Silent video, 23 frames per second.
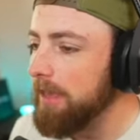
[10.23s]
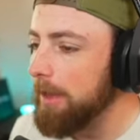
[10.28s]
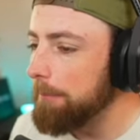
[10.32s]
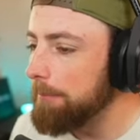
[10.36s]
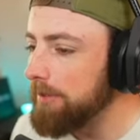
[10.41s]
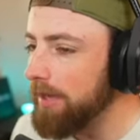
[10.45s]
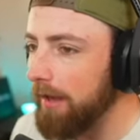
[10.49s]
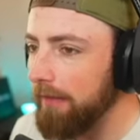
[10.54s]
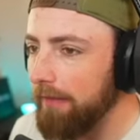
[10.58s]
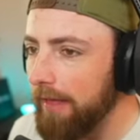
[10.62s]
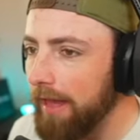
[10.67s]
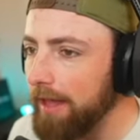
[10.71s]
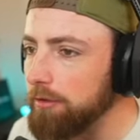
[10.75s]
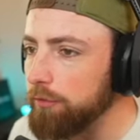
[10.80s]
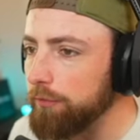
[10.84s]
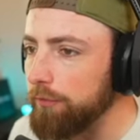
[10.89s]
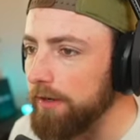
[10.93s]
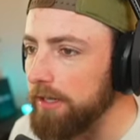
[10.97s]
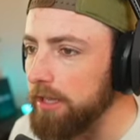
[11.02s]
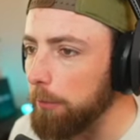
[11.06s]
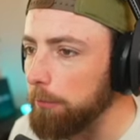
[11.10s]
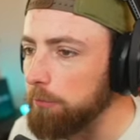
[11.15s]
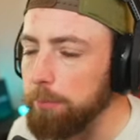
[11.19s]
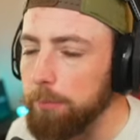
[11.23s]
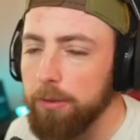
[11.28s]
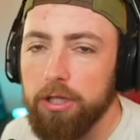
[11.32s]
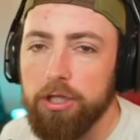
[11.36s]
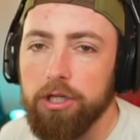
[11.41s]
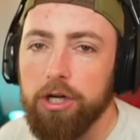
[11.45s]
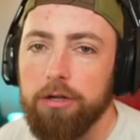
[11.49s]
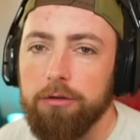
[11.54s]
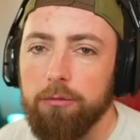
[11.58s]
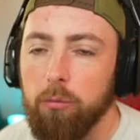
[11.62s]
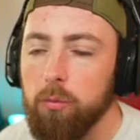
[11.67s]
yeah, last video was pretty
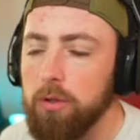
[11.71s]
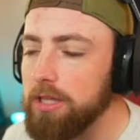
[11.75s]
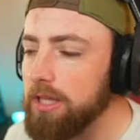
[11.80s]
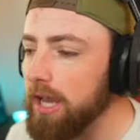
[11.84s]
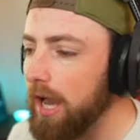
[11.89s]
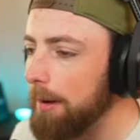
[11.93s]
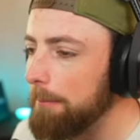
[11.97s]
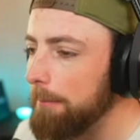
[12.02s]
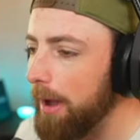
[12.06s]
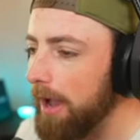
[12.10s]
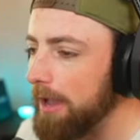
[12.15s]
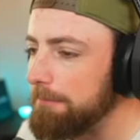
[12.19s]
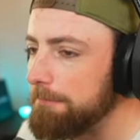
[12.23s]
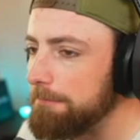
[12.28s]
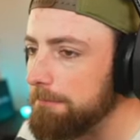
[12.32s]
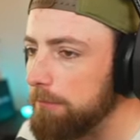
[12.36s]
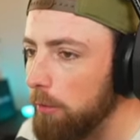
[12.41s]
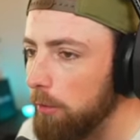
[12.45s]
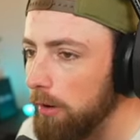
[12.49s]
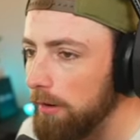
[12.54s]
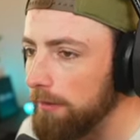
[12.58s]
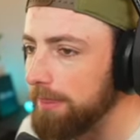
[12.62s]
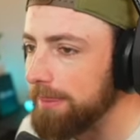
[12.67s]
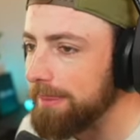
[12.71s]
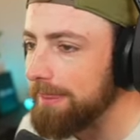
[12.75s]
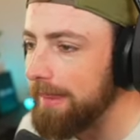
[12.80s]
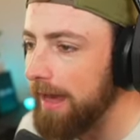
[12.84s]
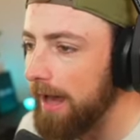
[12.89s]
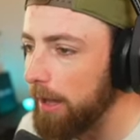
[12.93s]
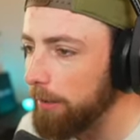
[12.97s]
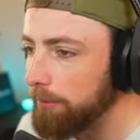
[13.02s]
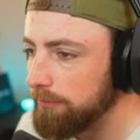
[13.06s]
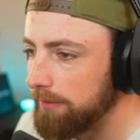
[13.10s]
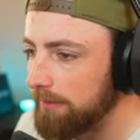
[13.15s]
good. We got my
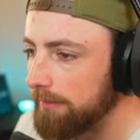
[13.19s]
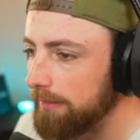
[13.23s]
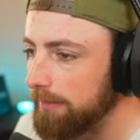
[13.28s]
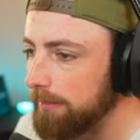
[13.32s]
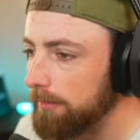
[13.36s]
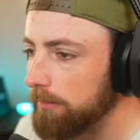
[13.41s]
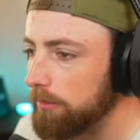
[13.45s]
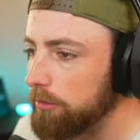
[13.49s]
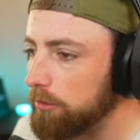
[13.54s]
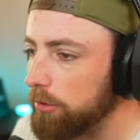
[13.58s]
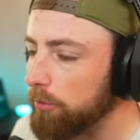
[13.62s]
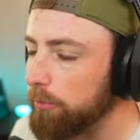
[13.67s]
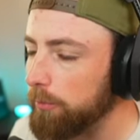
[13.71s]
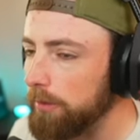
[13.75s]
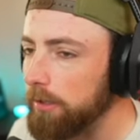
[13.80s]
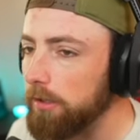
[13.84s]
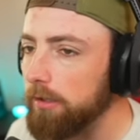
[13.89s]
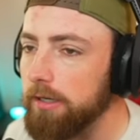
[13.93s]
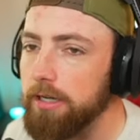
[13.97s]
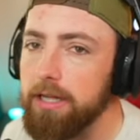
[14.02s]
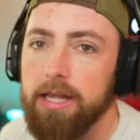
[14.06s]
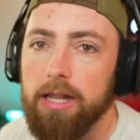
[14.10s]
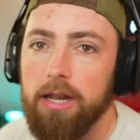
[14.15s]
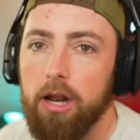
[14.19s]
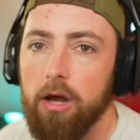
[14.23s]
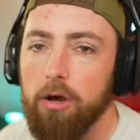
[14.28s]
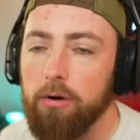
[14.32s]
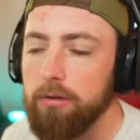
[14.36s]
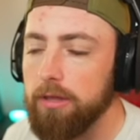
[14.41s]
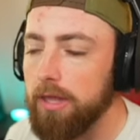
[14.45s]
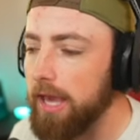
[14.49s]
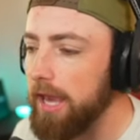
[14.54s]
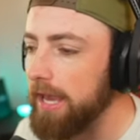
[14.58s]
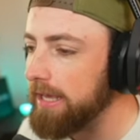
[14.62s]
4,000th career hit,
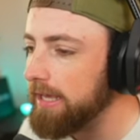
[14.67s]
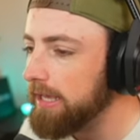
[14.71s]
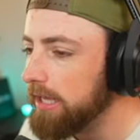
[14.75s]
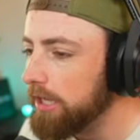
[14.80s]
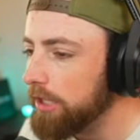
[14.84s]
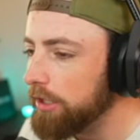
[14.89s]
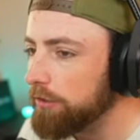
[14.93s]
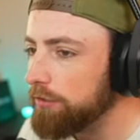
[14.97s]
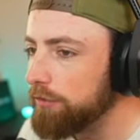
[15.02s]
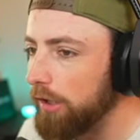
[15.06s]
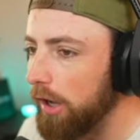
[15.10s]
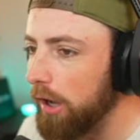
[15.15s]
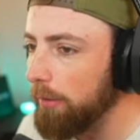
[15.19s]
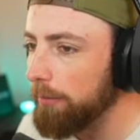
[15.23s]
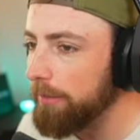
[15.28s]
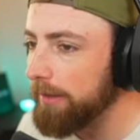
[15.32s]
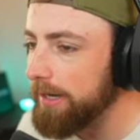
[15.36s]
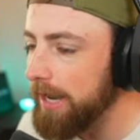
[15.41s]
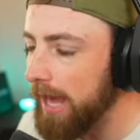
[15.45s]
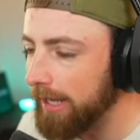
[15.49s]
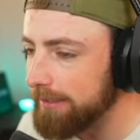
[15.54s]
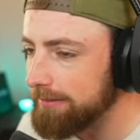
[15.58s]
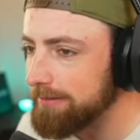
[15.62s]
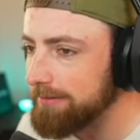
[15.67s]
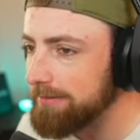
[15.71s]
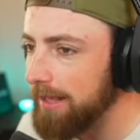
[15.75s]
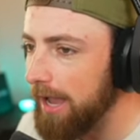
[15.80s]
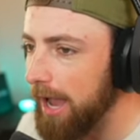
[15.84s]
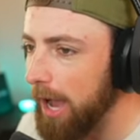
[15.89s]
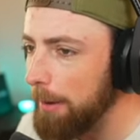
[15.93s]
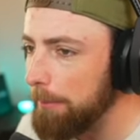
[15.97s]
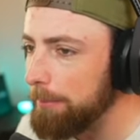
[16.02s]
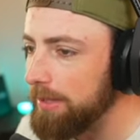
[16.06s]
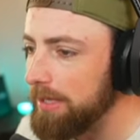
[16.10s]
okay? So the next
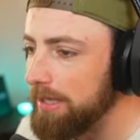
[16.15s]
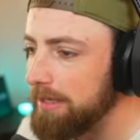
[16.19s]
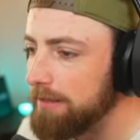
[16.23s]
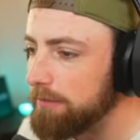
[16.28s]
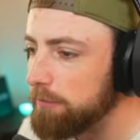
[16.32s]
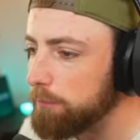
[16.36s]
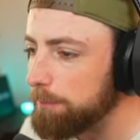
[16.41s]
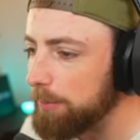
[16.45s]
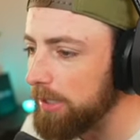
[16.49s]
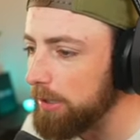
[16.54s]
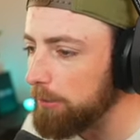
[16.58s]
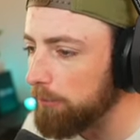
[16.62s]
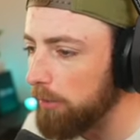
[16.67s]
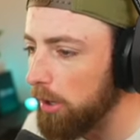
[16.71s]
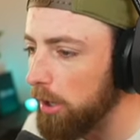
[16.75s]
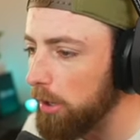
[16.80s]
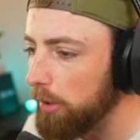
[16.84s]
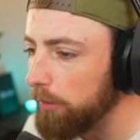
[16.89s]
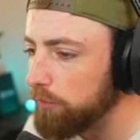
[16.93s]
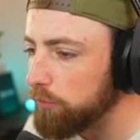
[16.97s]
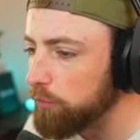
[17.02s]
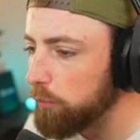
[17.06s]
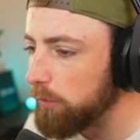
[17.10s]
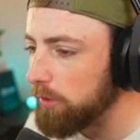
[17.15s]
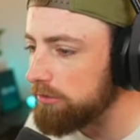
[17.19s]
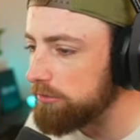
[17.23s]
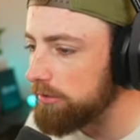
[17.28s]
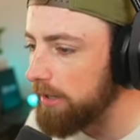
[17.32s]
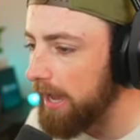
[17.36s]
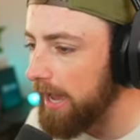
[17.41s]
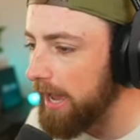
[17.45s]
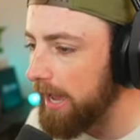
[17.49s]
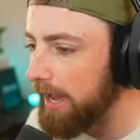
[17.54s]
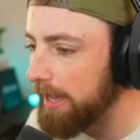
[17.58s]
stop is Pete Rose, which
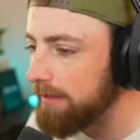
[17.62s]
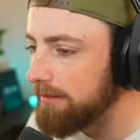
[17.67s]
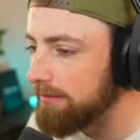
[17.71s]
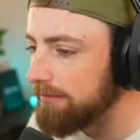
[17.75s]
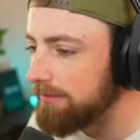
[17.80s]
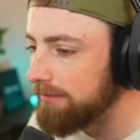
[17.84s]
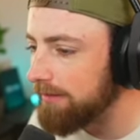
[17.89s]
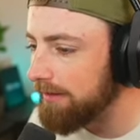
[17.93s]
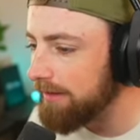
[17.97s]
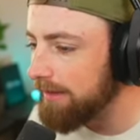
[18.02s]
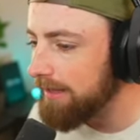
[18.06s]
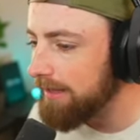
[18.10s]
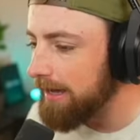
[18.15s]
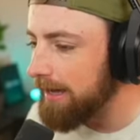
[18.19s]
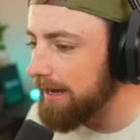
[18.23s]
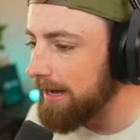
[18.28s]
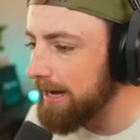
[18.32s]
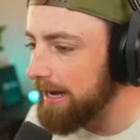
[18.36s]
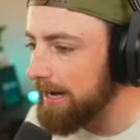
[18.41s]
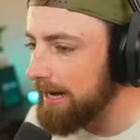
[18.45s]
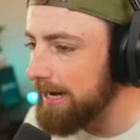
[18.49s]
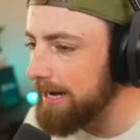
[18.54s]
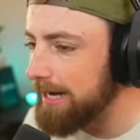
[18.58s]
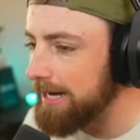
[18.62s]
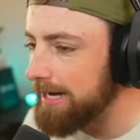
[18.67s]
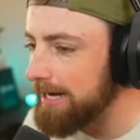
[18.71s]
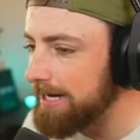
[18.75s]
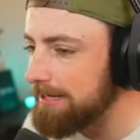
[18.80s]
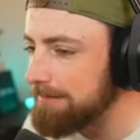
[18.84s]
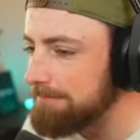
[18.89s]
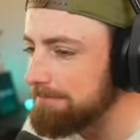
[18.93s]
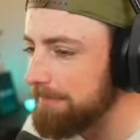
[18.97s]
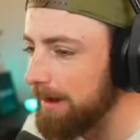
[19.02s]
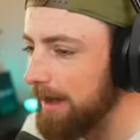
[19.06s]
has,
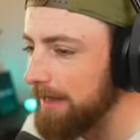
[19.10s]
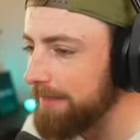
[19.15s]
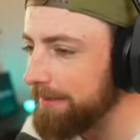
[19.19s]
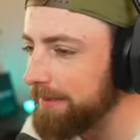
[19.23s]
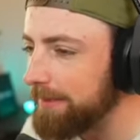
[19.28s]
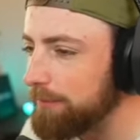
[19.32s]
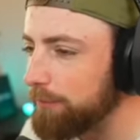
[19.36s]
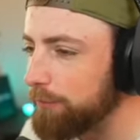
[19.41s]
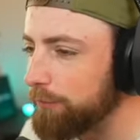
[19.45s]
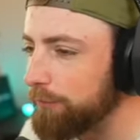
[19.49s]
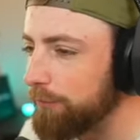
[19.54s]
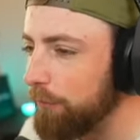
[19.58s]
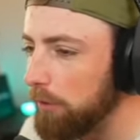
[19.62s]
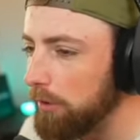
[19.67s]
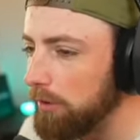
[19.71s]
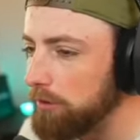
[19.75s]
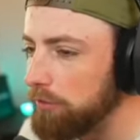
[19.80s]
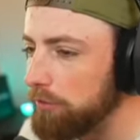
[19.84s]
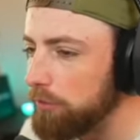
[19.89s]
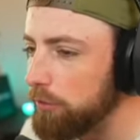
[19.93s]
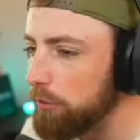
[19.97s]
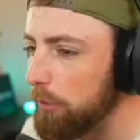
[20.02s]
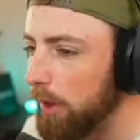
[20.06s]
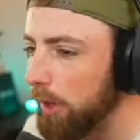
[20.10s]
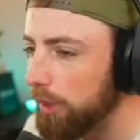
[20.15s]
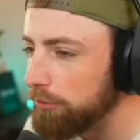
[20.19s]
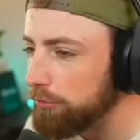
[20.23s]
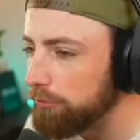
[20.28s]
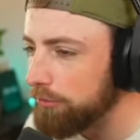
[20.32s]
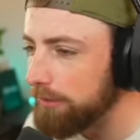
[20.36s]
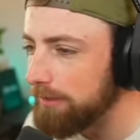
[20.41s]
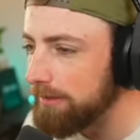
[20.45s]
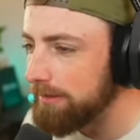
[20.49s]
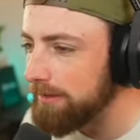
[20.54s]
I think it's
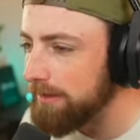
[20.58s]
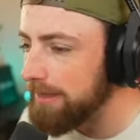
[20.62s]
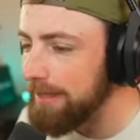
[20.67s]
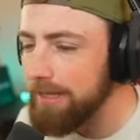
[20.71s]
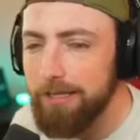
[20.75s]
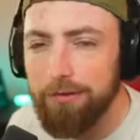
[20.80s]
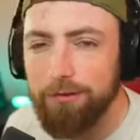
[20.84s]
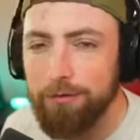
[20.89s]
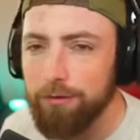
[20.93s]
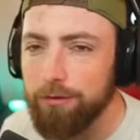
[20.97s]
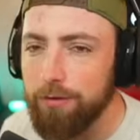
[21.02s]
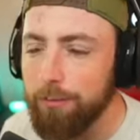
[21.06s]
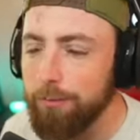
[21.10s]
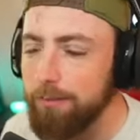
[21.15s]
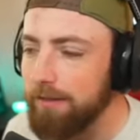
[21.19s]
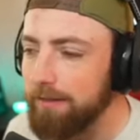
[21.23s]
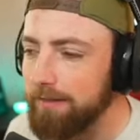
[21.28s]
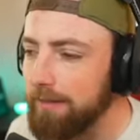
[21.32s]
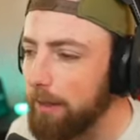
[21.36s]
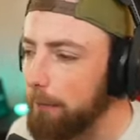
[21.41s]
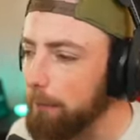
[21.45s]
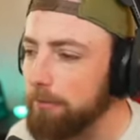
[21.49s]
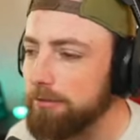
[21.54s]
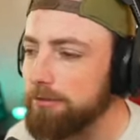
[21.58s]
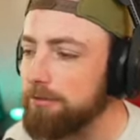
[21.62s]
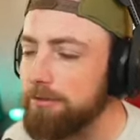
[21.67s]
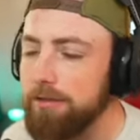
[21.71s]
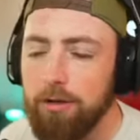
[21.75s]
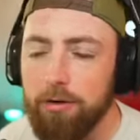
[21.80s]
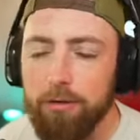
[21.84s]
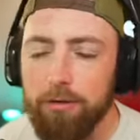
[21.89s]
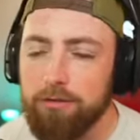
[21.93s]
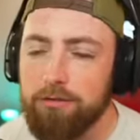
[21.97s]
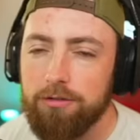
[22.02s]
4,200 hits or something like that, which
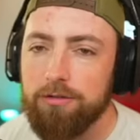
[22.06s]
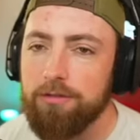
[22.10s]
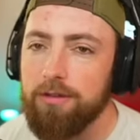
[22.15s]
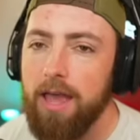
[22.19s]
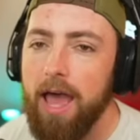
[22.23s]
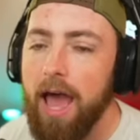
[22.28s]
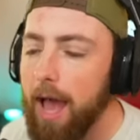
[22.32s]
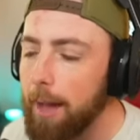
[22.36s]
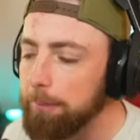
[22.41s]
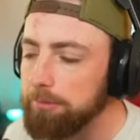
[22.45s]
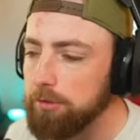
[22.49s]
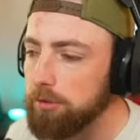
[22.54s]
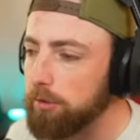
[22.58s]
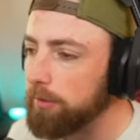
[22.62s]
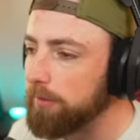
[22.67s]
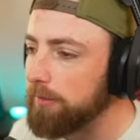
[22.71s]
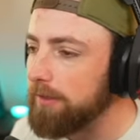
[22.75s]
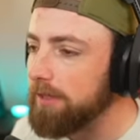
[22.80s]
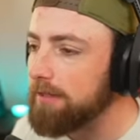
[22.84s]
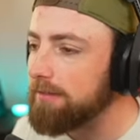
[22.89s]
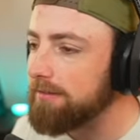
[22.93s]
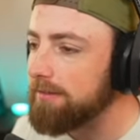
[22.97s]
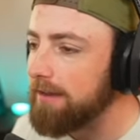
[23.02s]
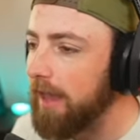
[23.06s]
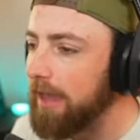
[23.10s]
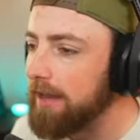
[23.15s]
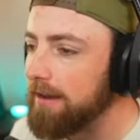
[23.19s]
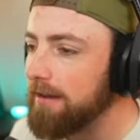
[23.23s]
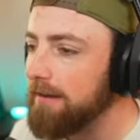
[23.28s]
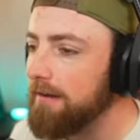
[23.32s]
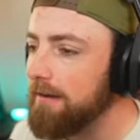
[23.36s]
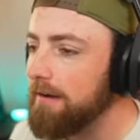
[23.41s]
still is just absolutely insane.